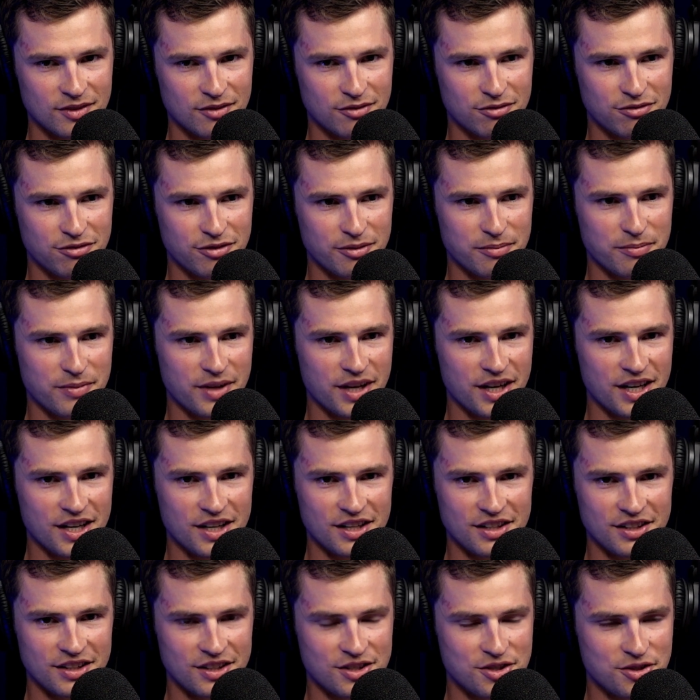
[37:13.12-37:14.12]
For
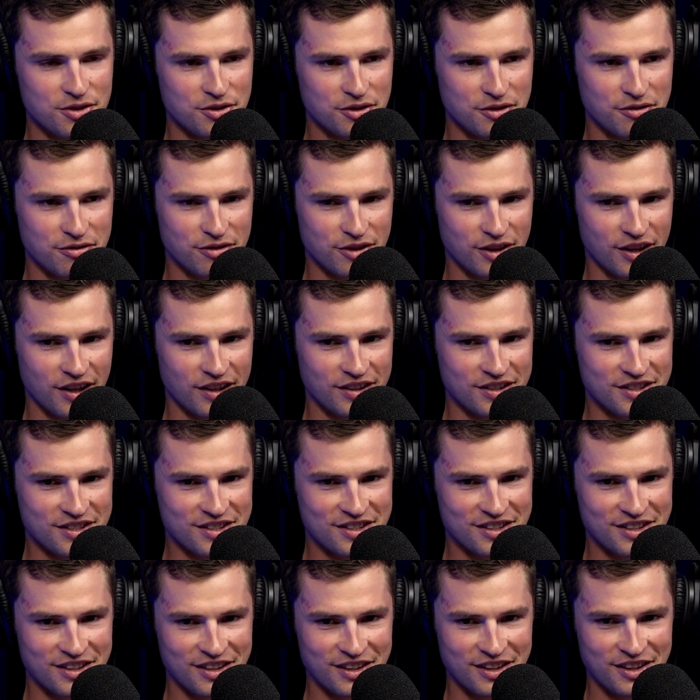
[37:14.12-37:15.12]
me, the Tour de
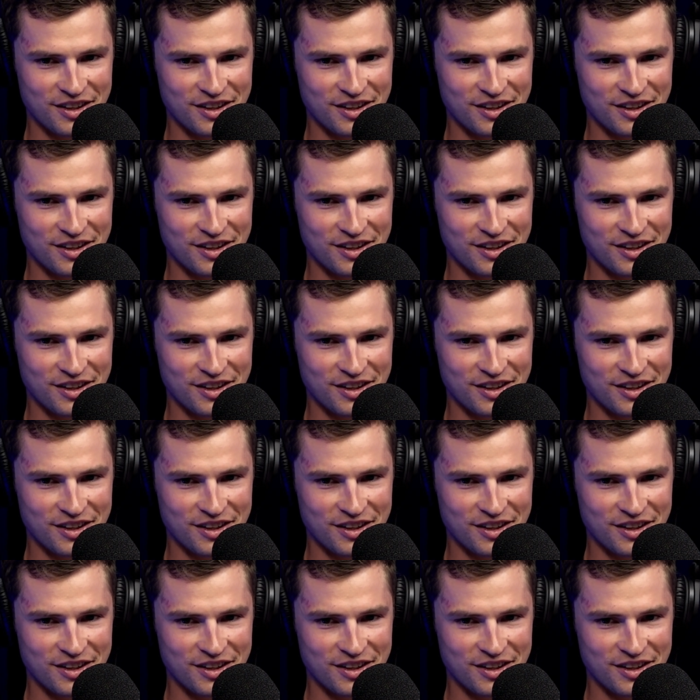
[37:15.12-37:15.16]
France,